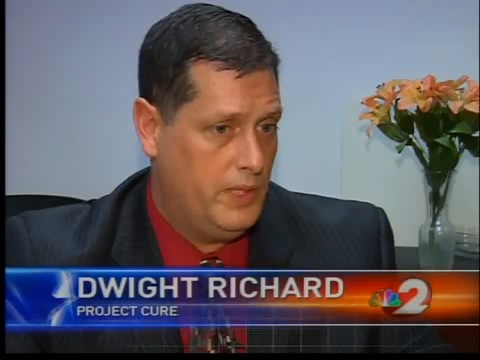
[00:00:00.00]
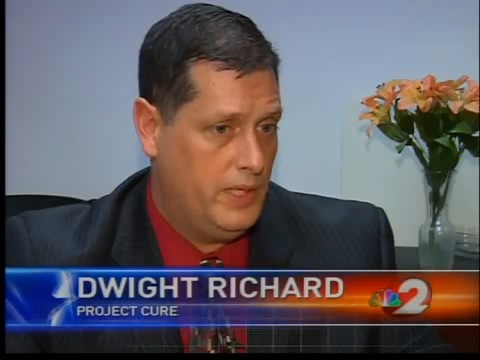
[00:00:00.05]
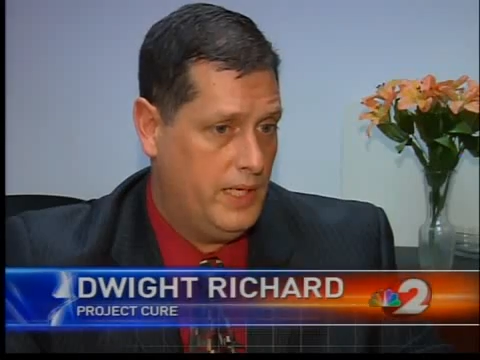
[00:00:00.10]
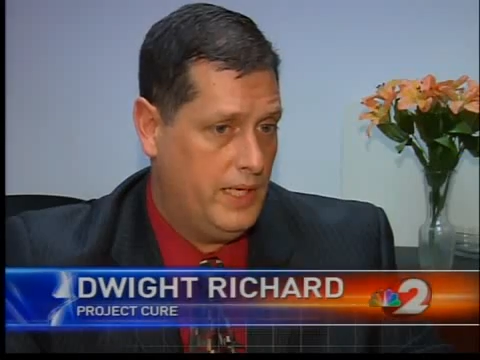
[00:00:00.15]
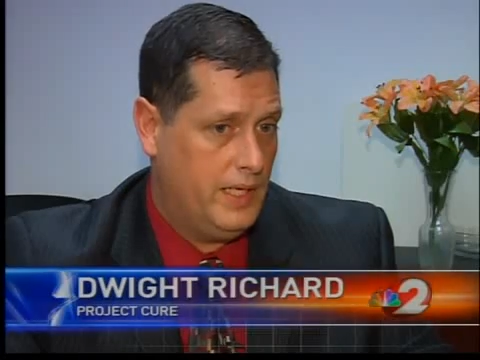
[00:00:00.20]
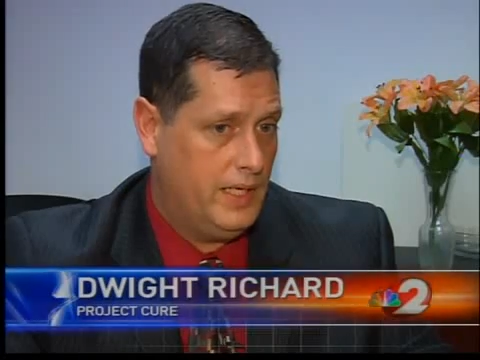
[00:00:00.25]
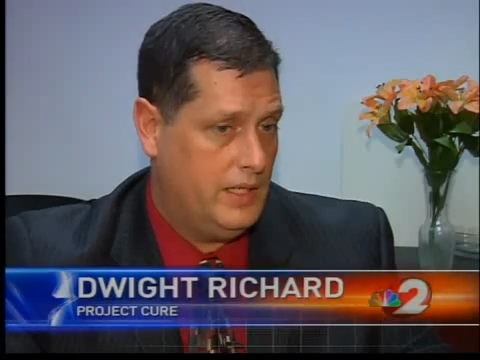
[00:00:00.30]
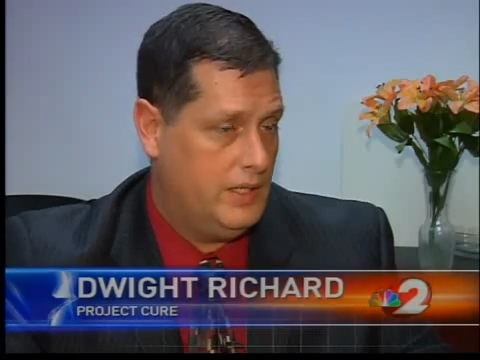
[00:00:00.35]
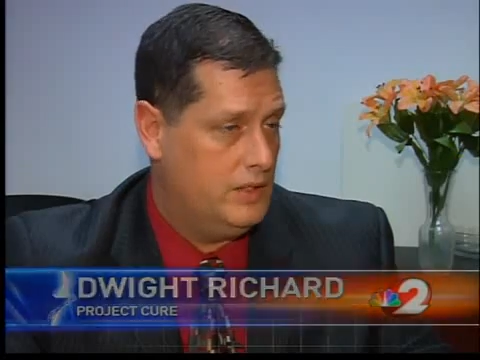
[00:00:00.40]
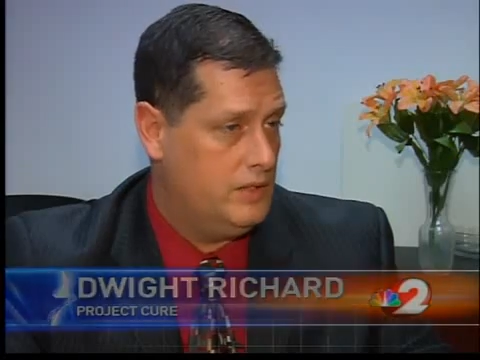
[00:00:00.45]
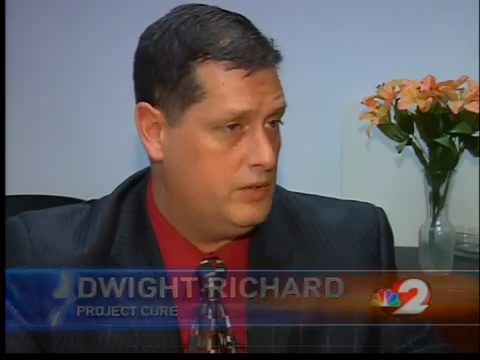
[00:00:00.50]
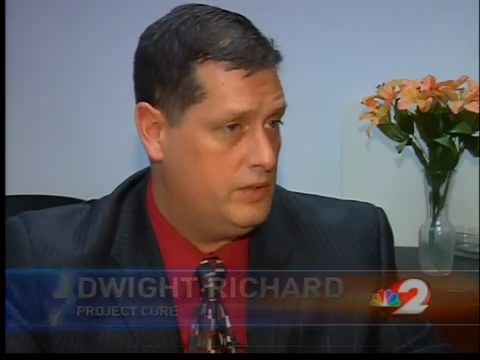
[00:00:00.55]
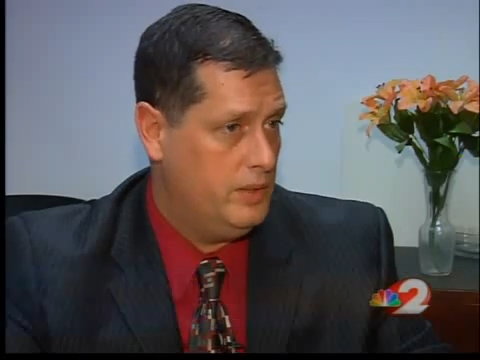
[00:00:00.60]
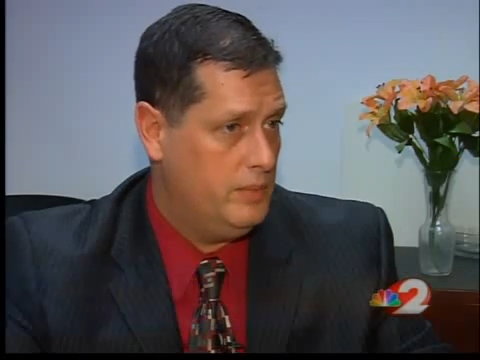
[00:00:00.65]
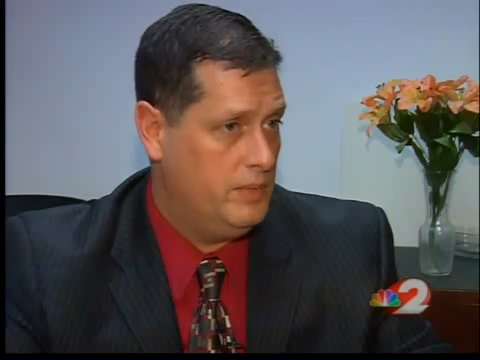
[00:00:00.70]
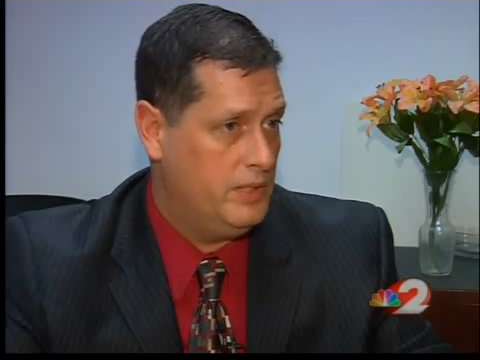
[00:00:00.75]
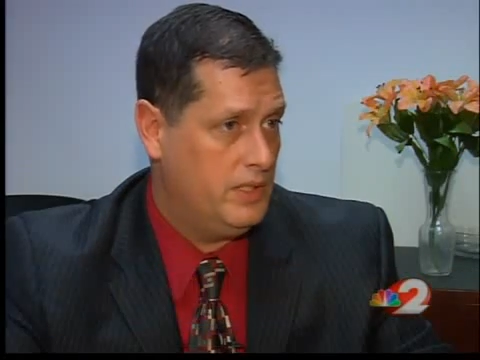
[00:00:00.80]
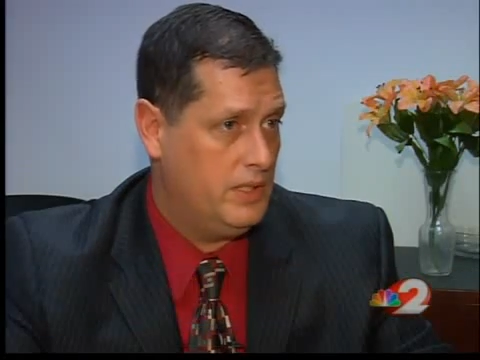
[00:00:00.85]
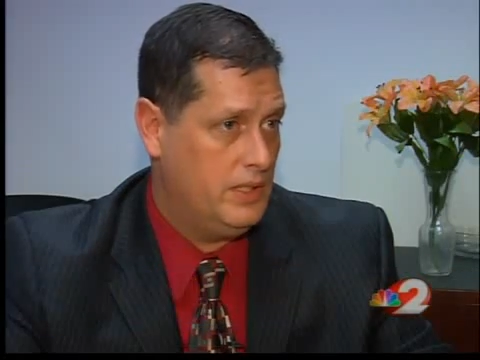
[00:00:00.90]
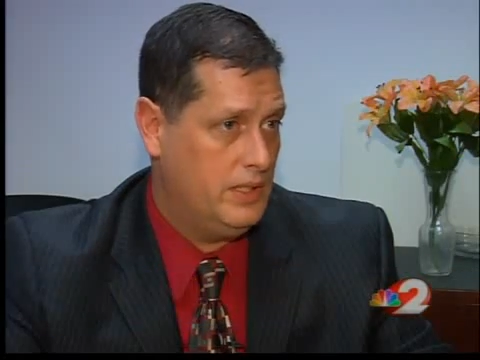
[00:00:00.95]
agonist
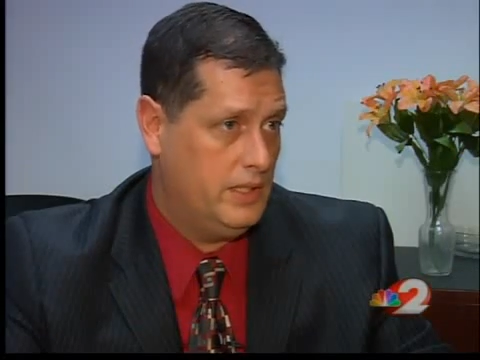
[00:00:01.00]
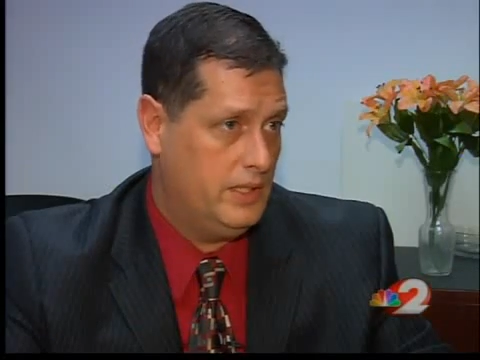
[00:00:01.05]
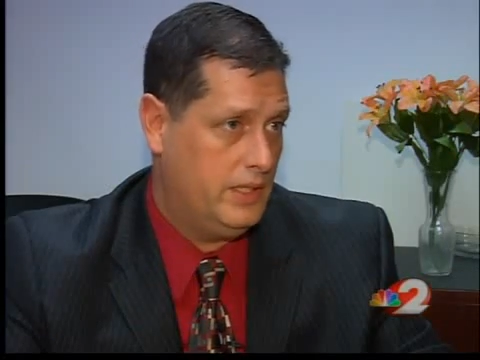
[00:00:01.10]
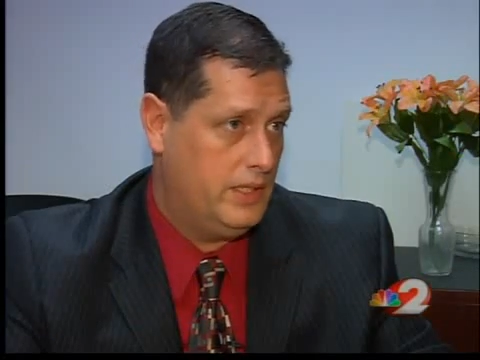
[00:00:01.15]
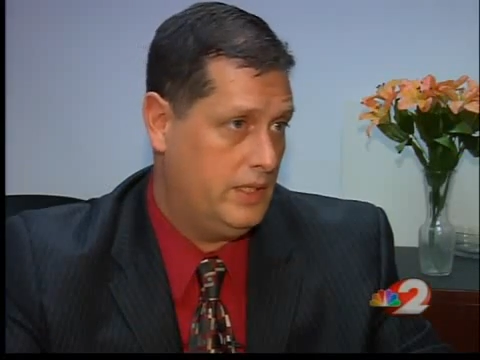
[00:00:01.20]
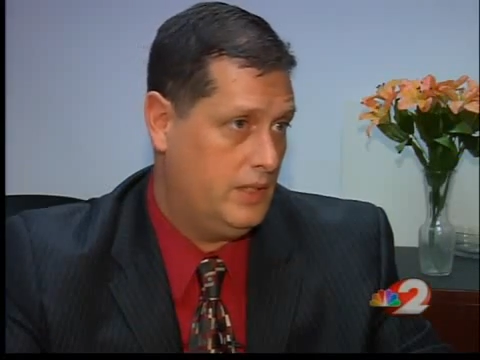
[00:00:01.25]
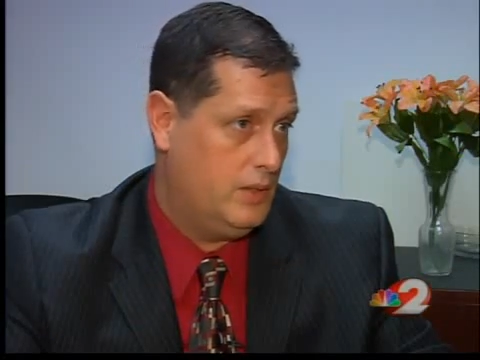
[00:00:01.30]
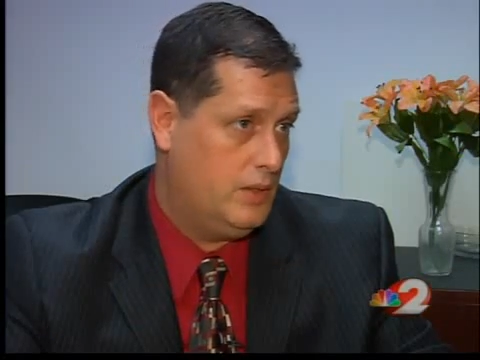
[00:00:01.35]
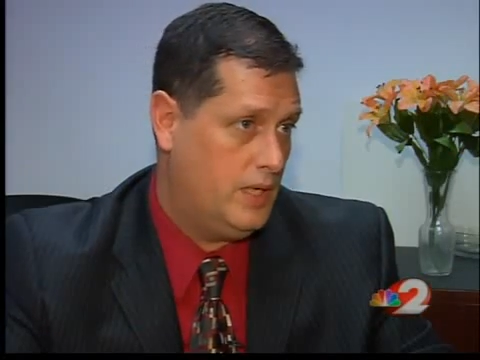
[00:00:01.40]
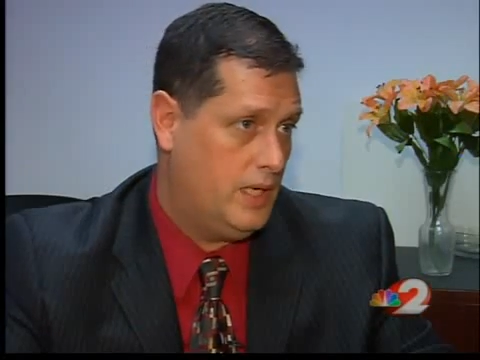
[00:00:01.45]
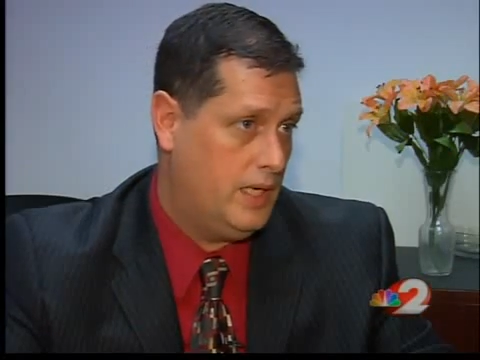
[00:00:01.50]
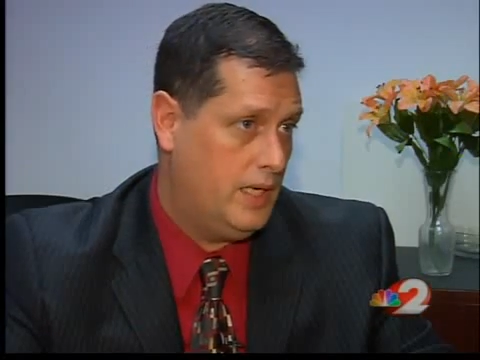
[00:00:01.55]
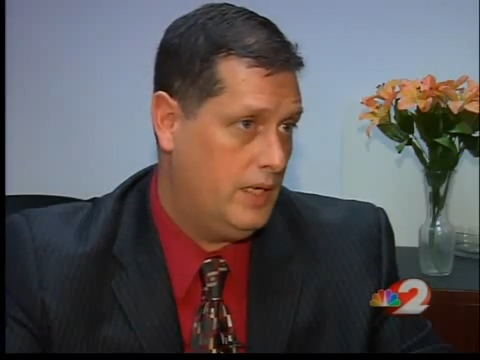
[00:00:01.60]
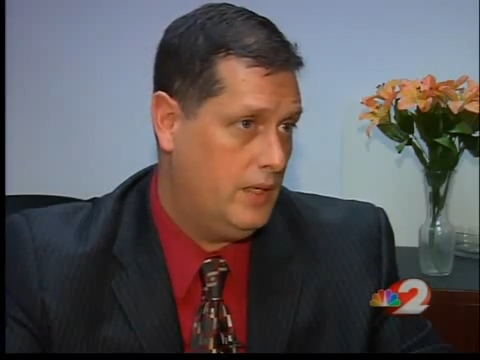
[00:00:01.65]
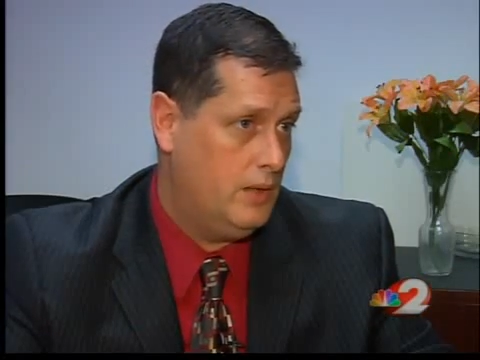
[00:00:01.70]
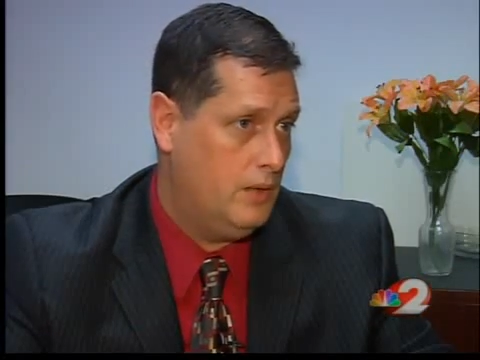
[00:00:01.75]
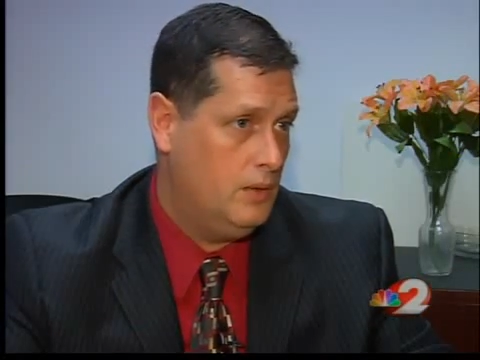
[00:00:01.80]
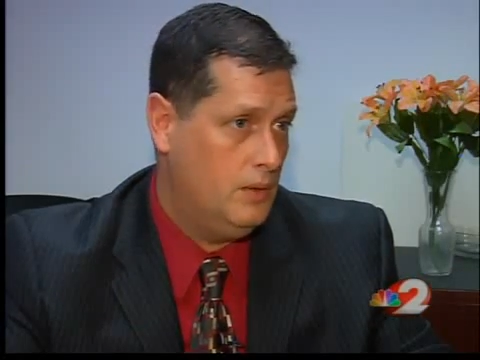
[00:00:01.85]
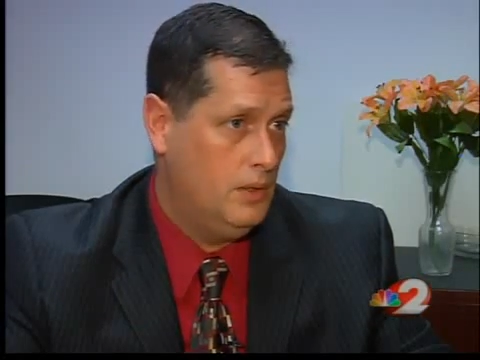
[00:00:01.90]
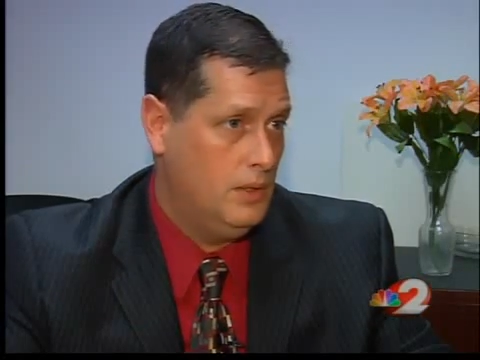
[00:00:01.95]
treatment clinic in
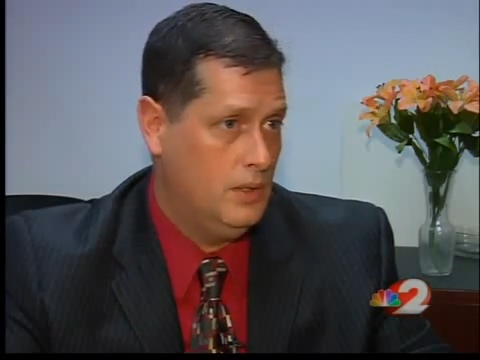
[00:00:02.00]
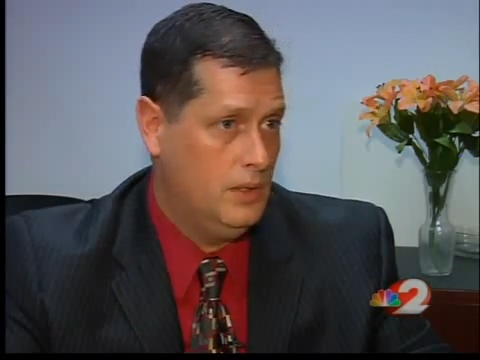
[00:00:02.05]
Ohio.